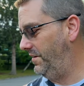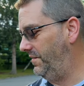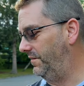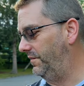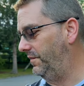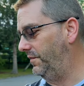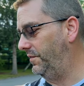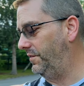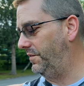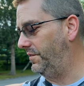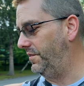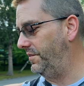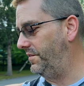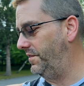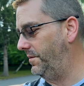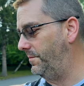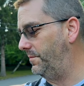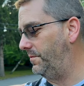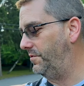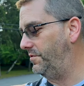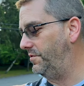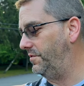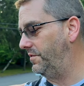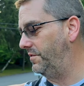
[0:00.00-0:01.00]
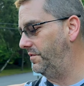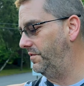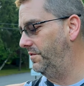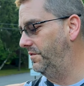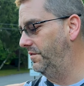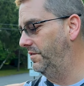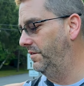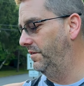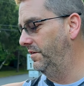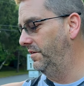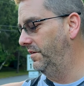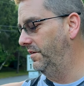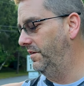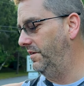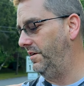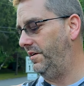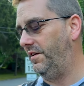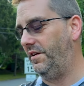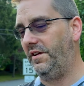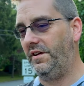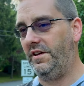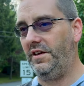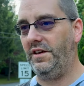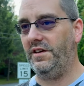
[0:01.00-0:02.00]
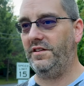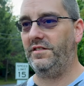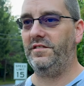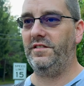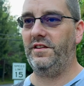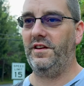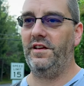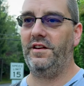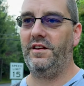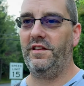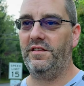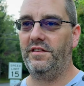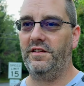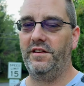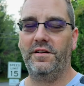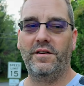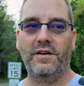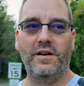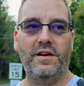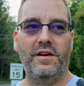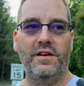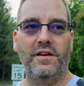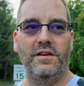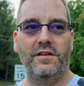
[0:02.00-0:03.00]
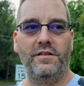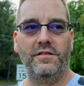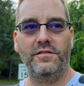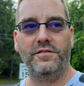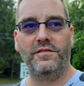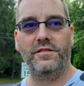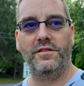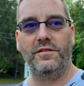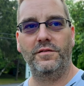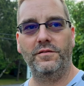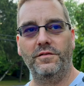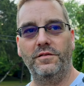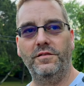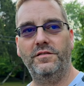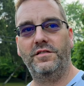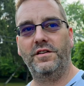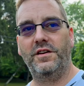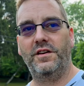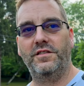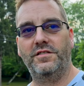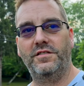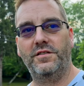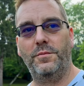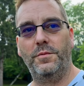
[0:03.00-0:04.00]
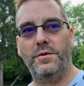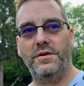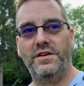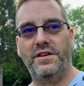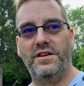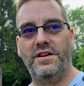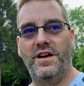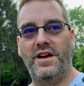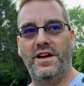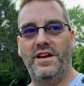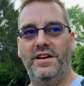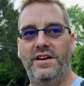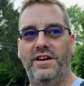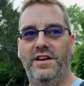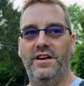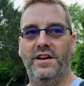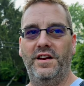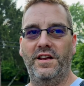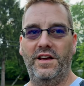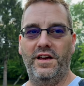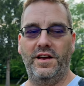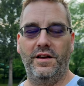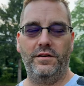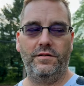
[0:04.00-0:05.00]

Even look at the temperature. And I can't see anything right now, so it looks like it's going to 90 today.